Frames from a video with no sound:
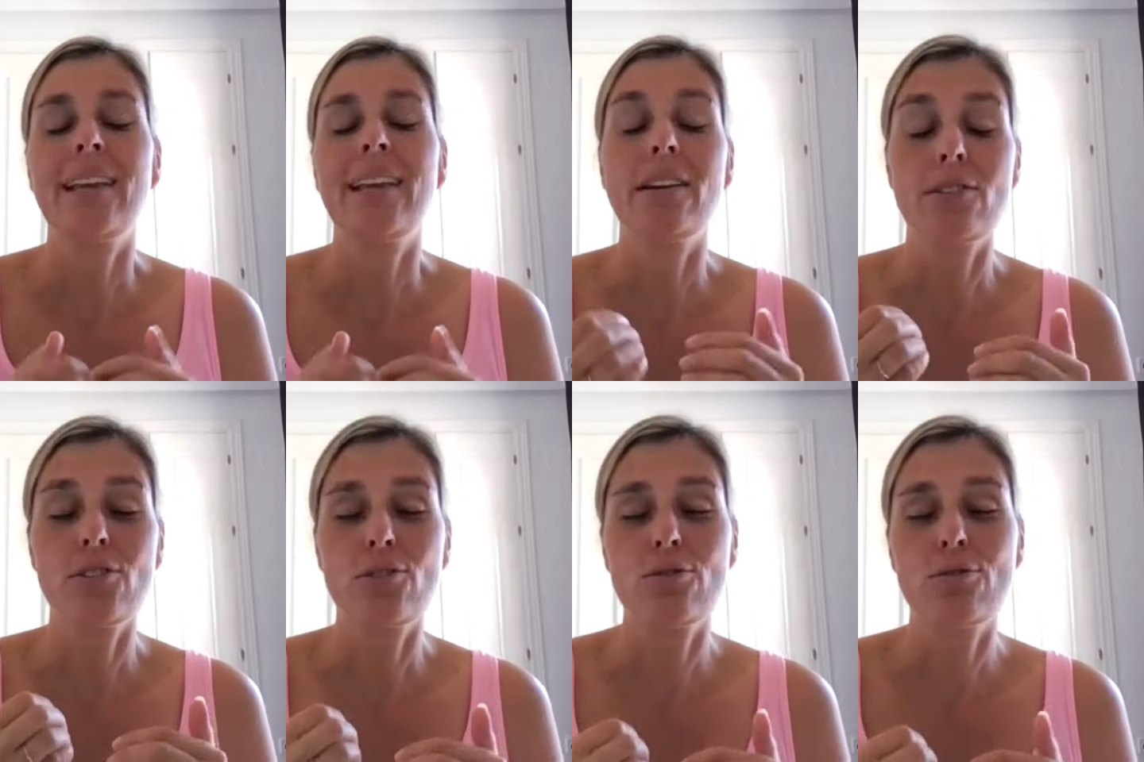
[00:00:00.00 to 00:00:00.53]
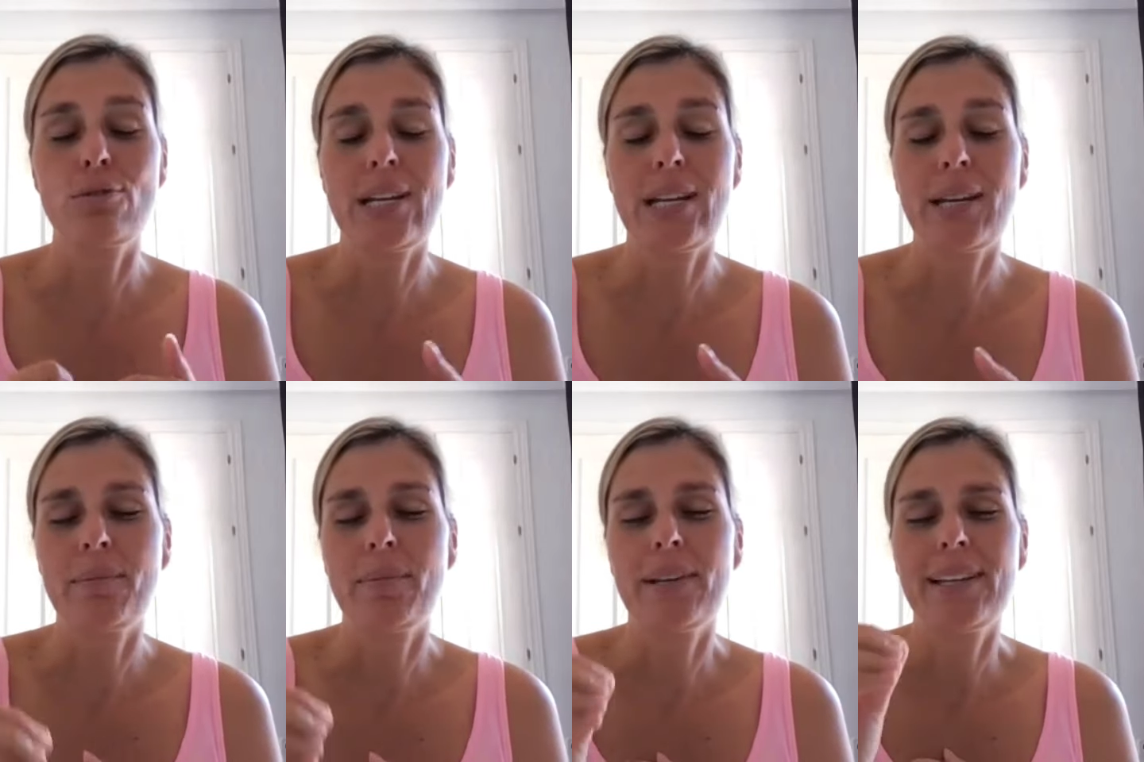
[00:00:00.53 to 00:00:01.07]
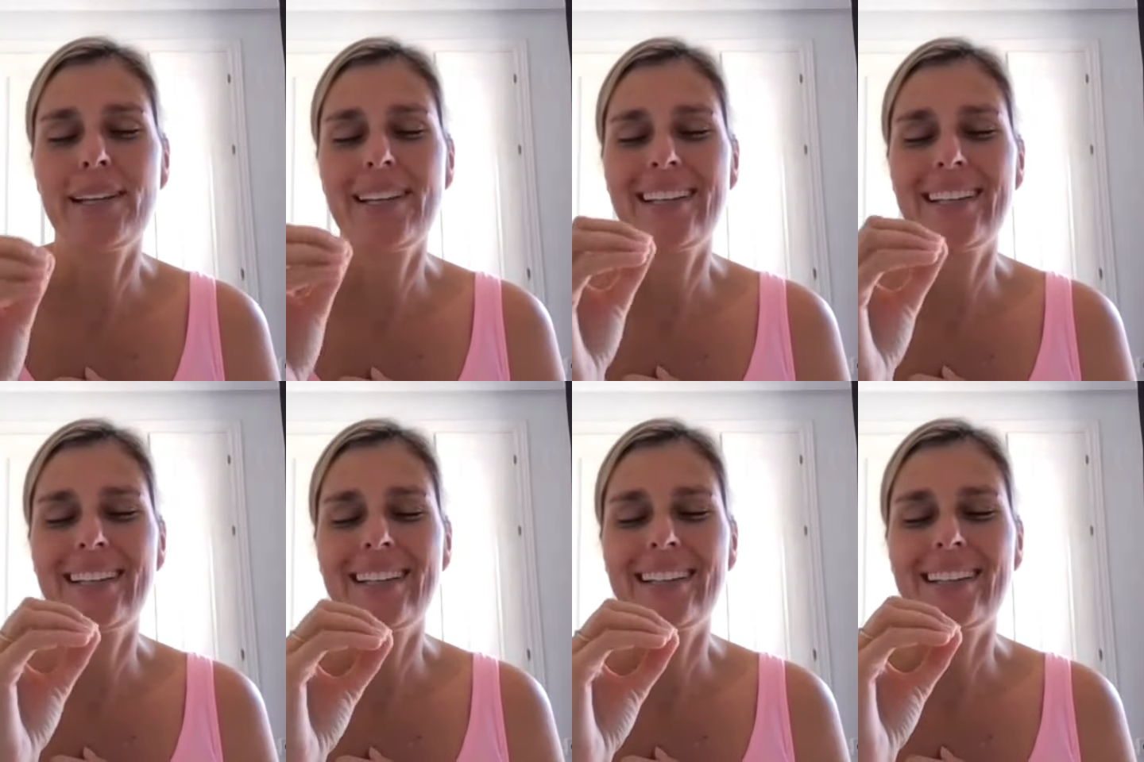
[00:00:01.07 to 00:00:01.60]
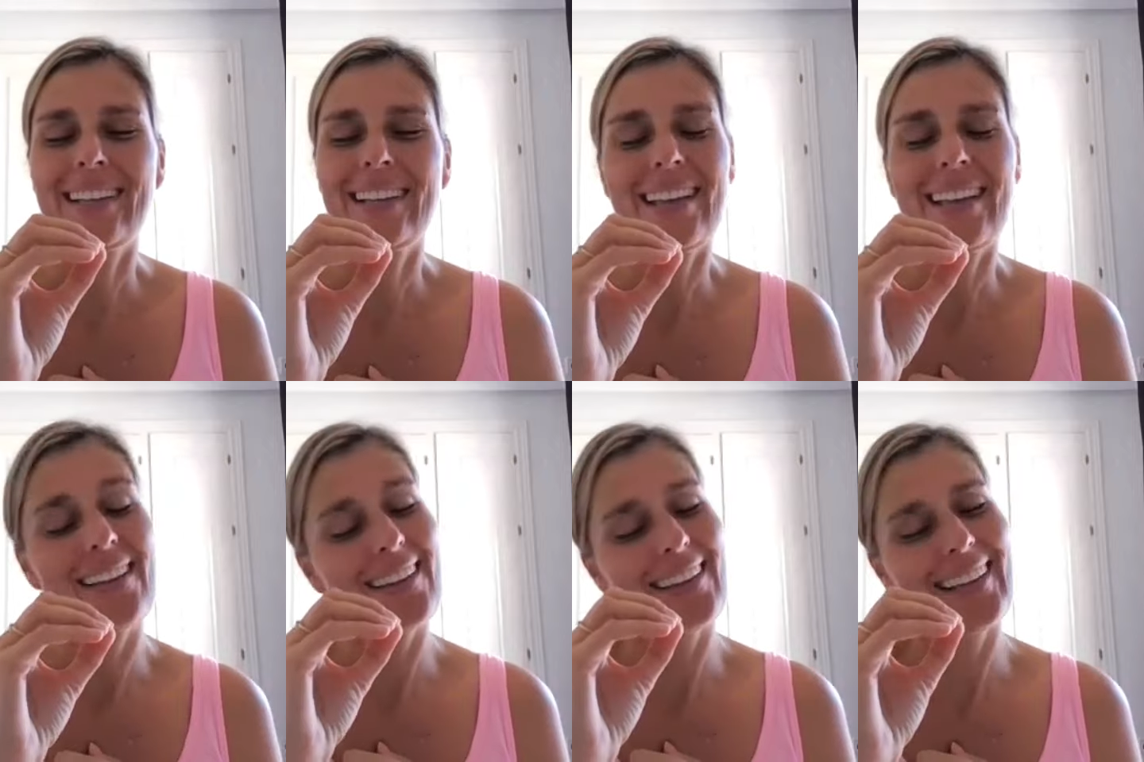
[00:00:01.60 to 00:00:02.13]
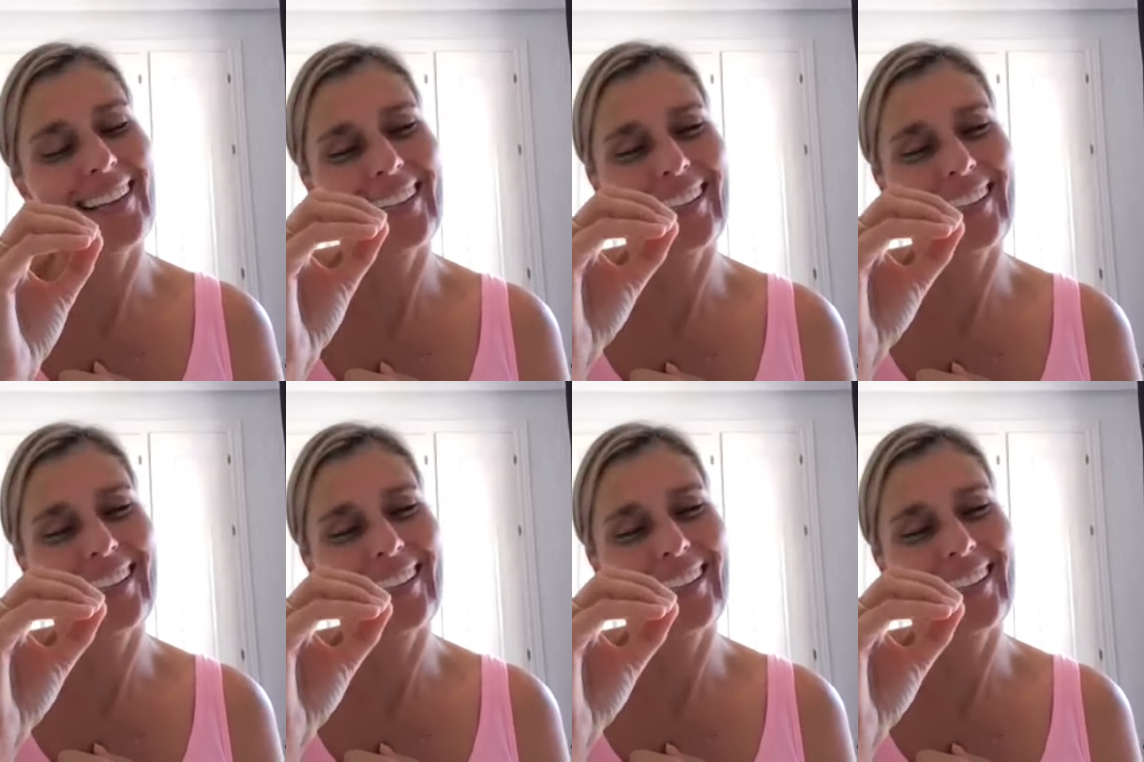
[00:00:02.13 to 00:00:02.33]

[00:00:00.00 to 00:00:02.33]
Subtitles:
in a stream. Eh?